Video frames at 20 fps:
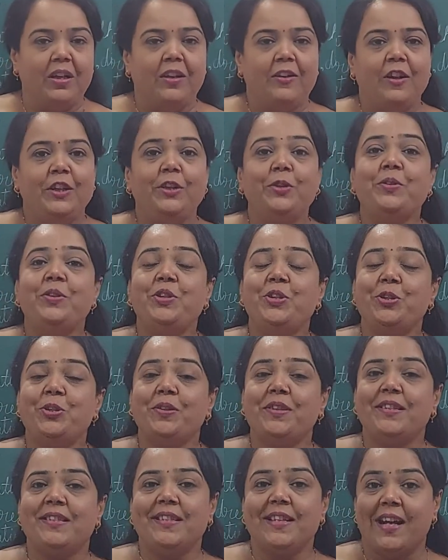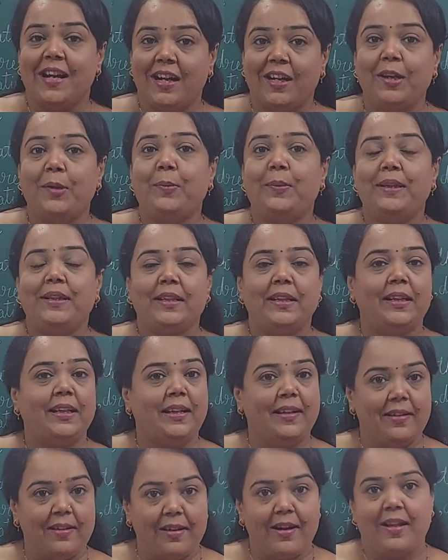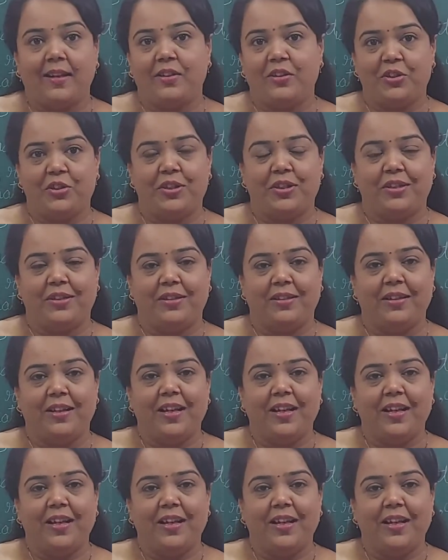You should start with the introduction.